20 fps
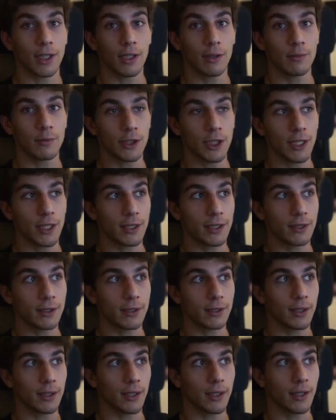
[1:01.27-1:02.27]
curb check
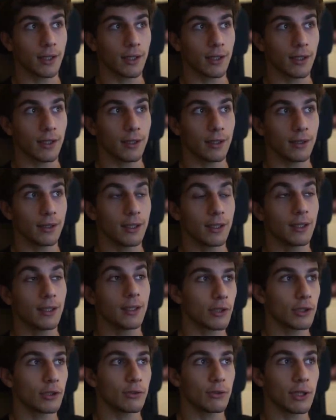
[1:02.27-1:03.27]
uh,
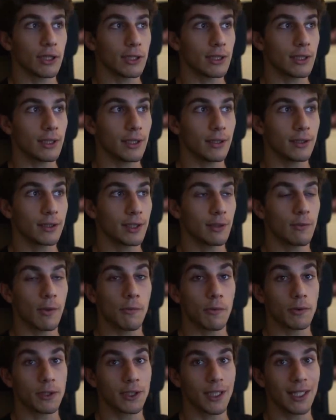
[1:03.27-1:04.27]
too easily.
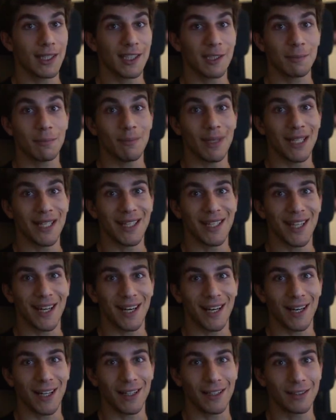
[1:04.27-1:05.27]
Someone would say
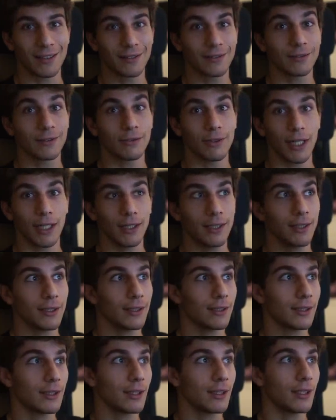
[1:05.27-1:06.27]
spinalla, right?
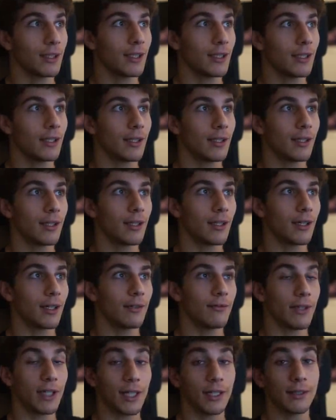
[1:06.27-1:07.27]

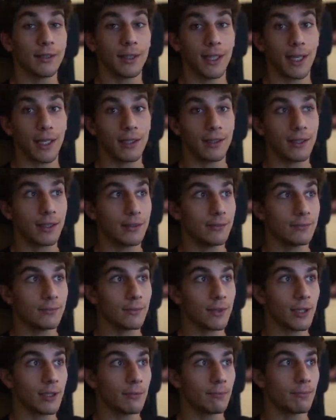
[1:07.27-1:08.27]
Uh, variante alta.
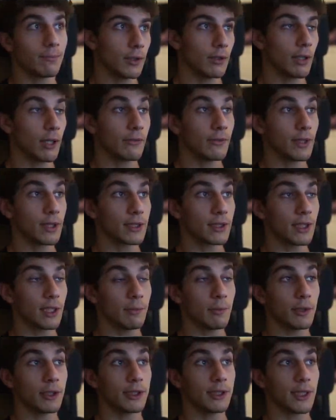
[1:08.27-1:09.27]
You have the
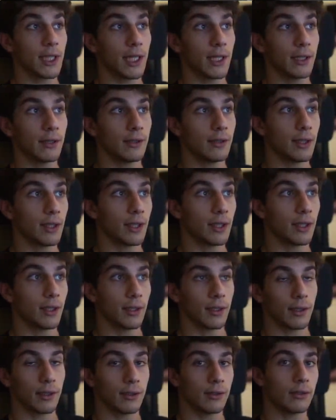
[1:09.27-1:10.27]
slippery side
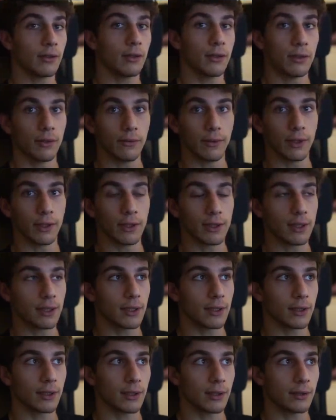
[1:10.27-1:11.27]
uh, over
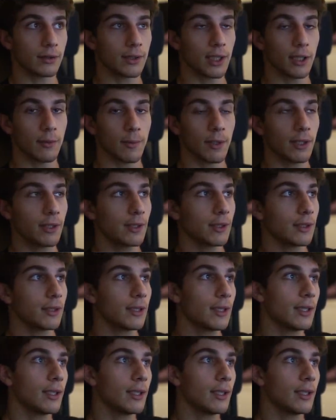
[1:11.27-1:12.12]
the tarmac.